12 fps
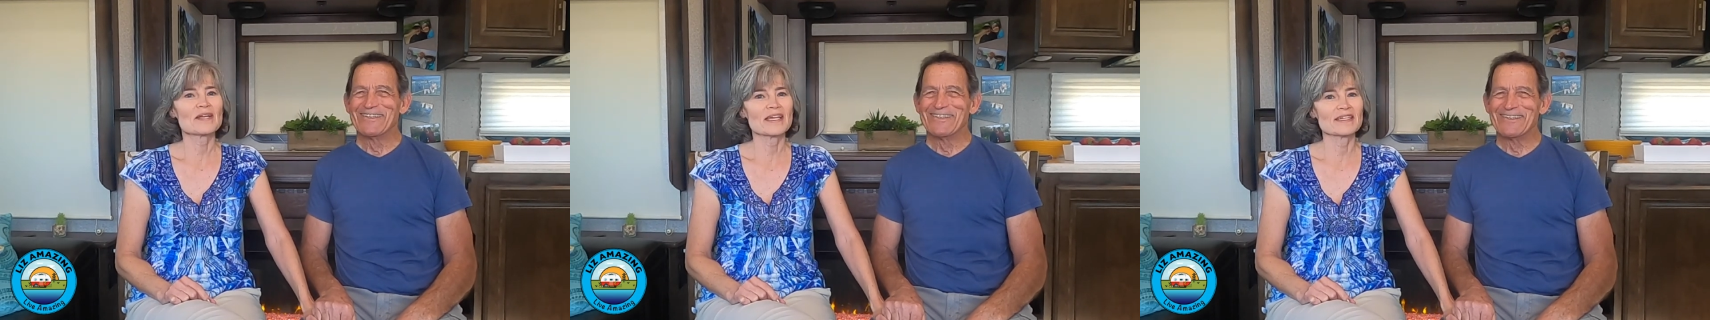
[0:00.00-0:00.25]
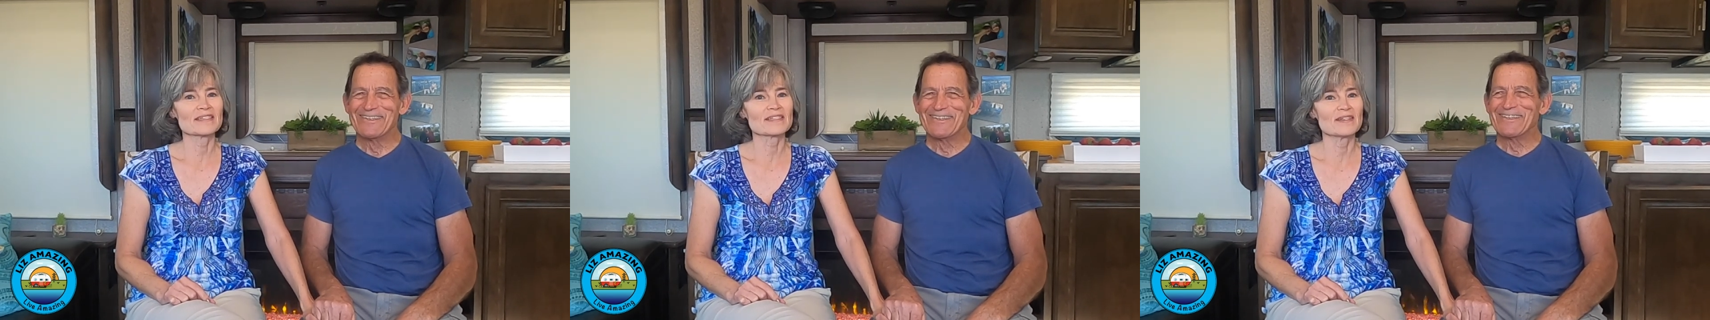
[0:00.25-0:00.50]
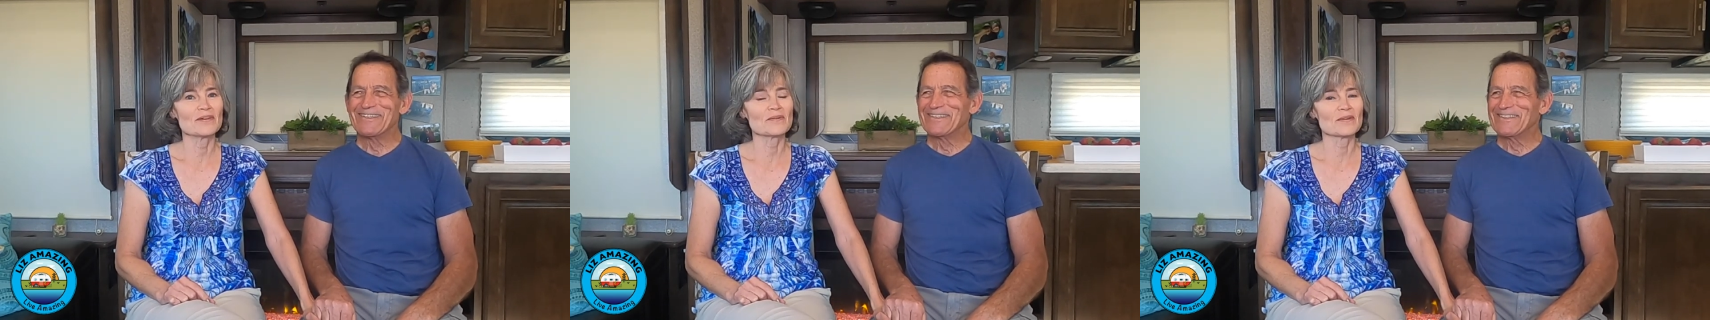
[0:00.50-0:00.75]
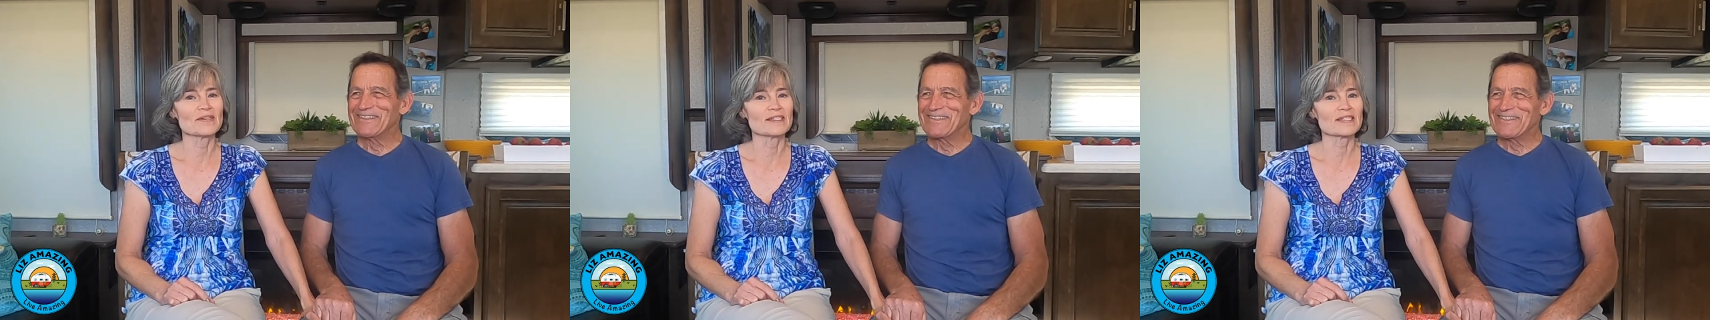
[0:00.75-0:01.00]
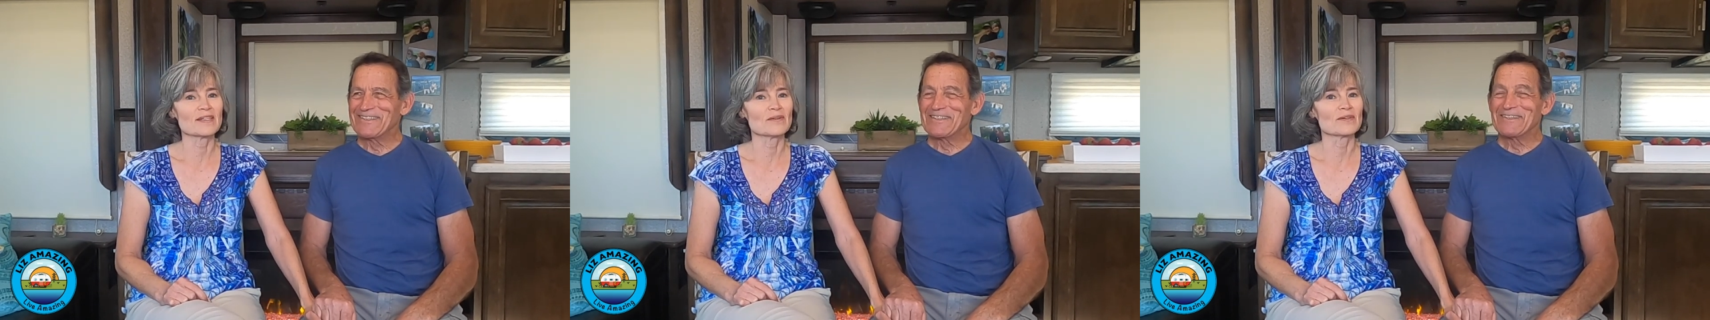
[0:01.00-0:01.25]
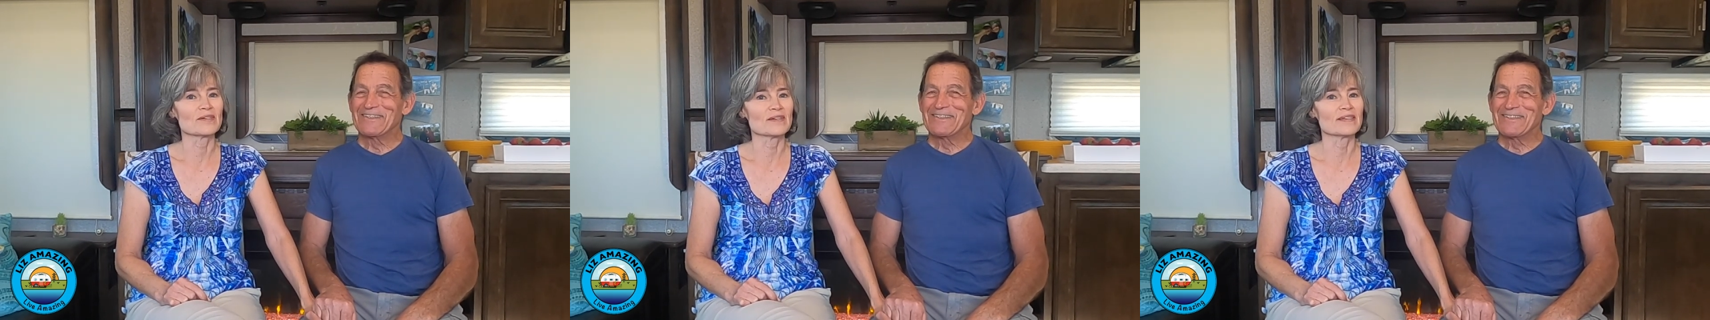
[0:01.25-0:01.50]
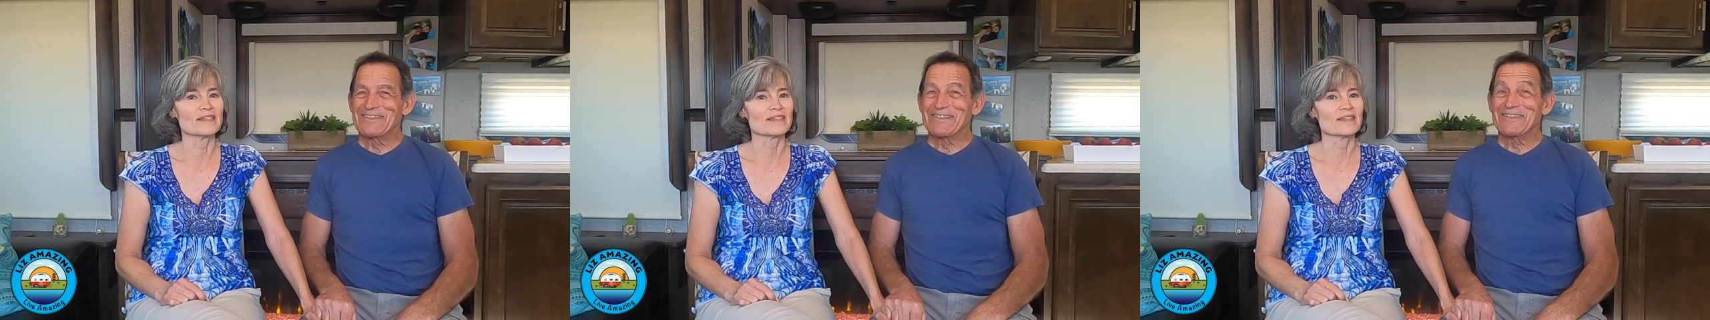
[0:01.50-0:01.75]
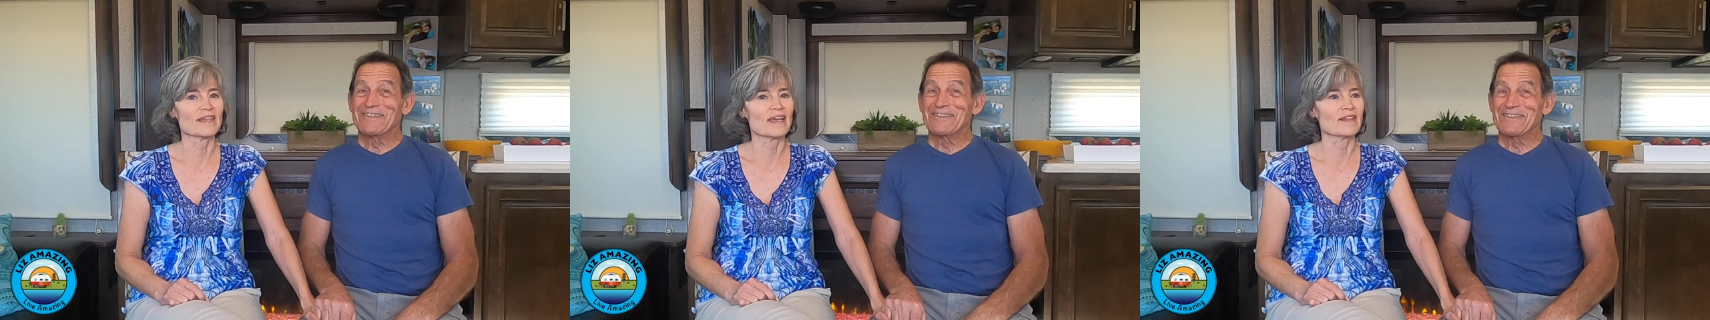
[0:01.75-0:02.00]
Speaker 1: We're getting slower and slower
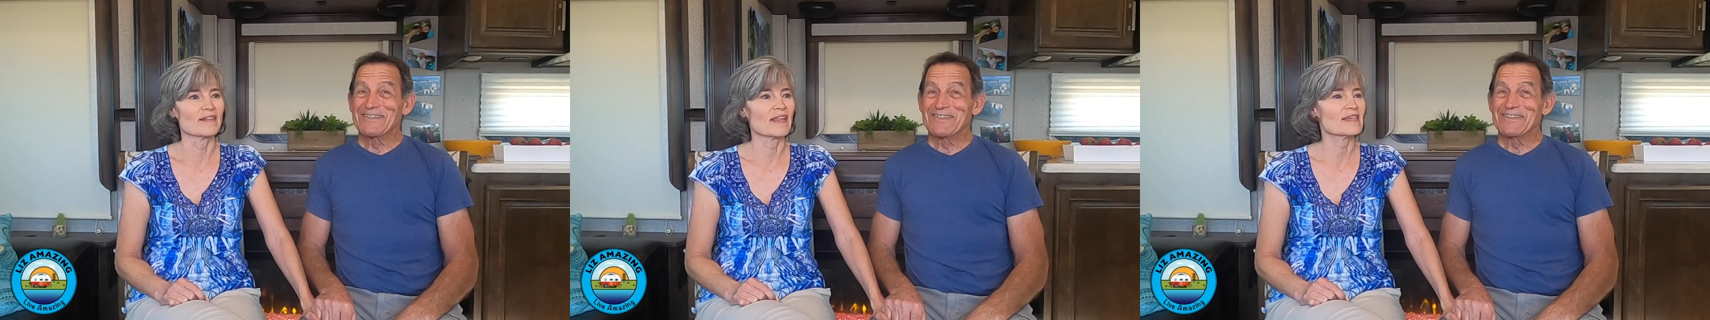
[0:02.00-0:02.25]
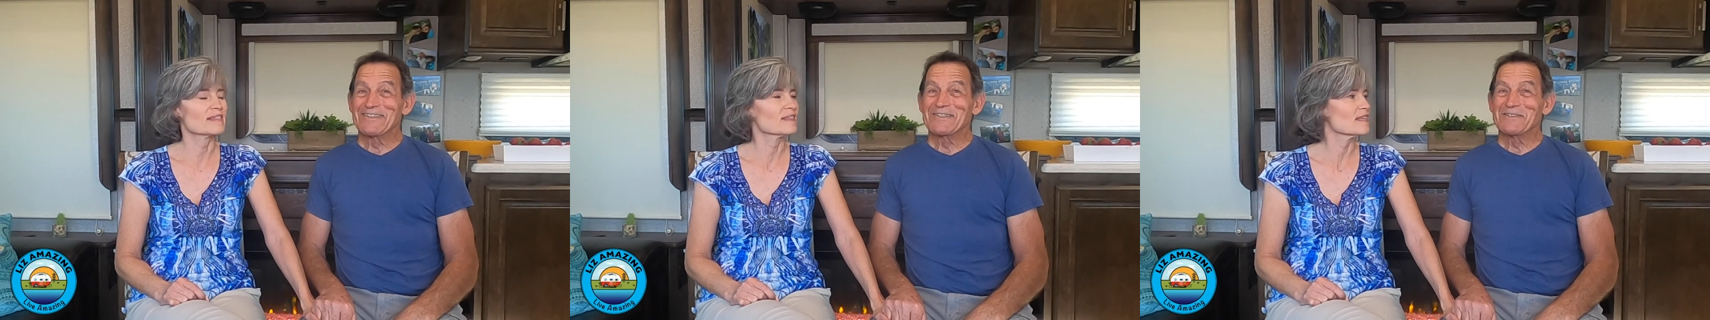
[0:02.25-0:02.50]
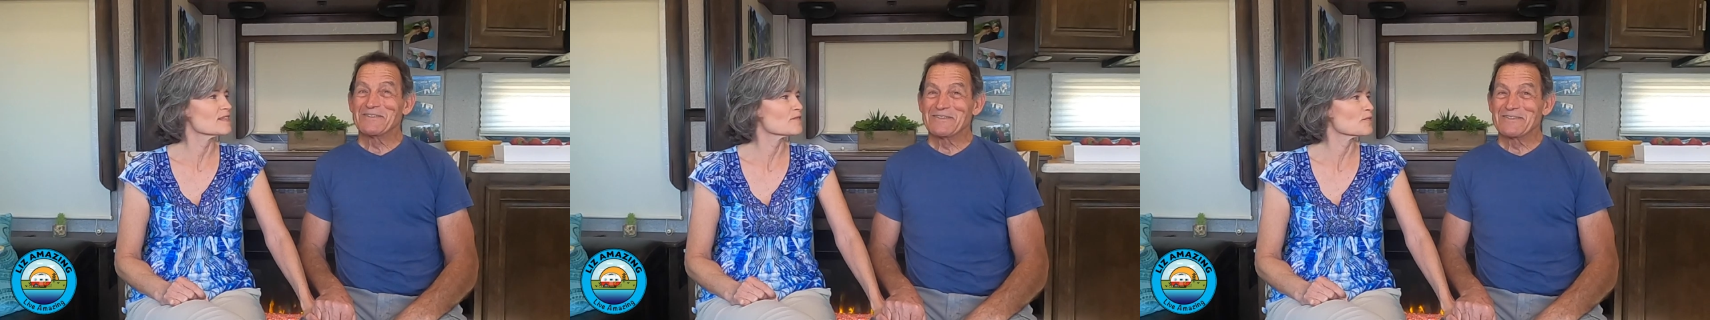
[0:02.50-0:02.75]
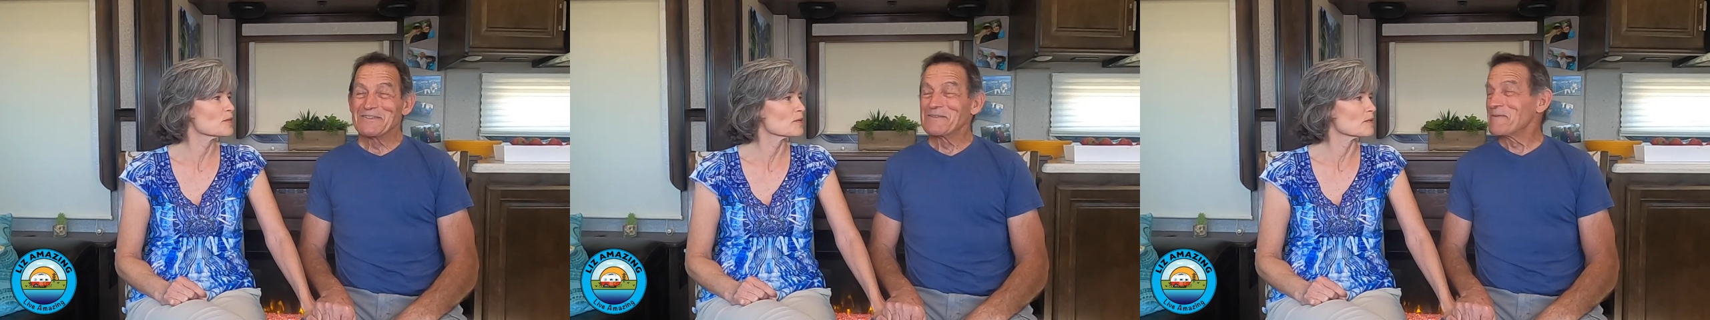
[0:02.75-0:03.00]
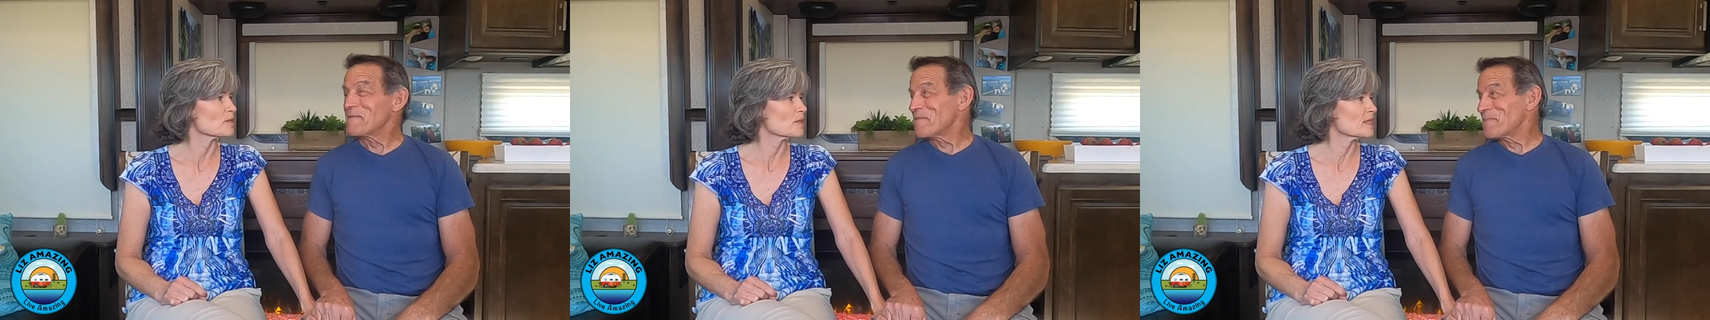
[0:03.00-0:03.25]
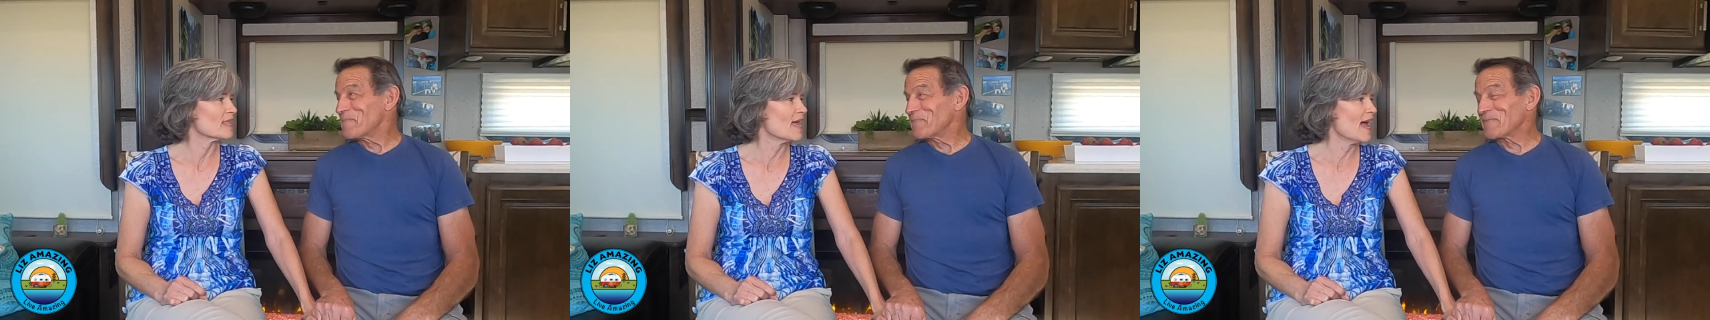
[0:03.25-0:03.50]
and, and less and less frequent with